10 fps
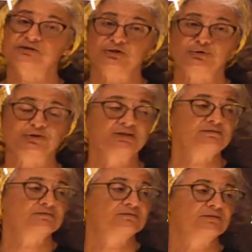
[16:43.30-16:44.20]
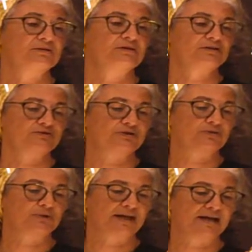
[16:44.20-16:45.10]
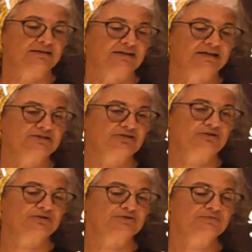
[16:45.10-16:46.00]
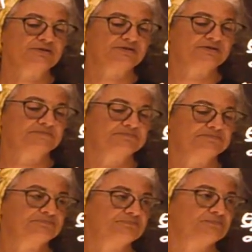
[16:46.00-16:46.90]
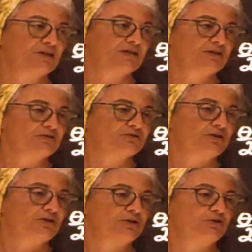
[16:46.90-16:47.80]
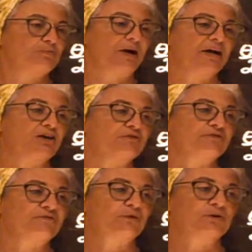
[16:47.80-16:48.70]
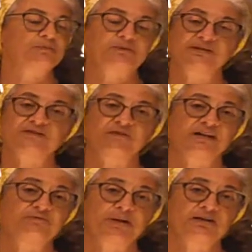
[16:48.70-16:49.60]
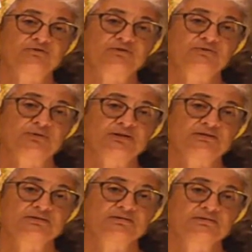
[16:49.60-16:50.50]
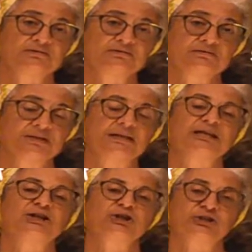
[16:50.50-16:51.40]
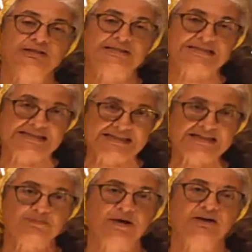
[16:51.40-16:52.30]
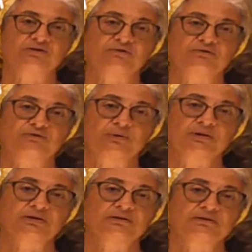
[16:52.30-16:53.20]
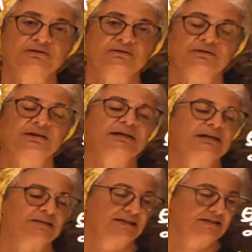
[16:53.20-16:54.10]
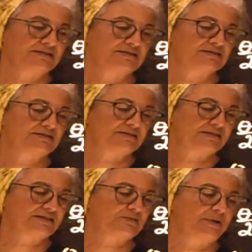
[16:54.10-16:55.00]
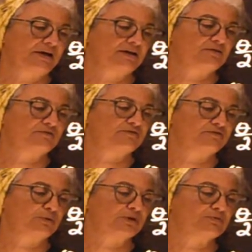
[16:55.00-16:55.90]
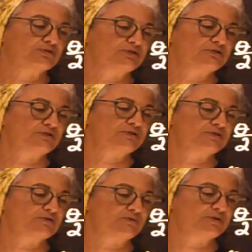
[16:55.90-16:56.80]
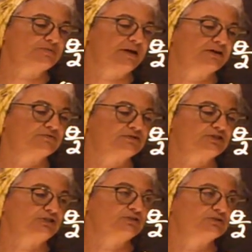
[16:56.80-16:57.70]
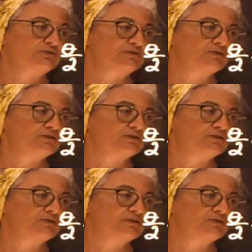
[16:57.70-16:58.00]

Agreed? So we add like terms. So pi over 4 plus 5 pi over 4. Good. 6 pi over 4. Yes, 6 pi over 4 reduces to 3 pi over 2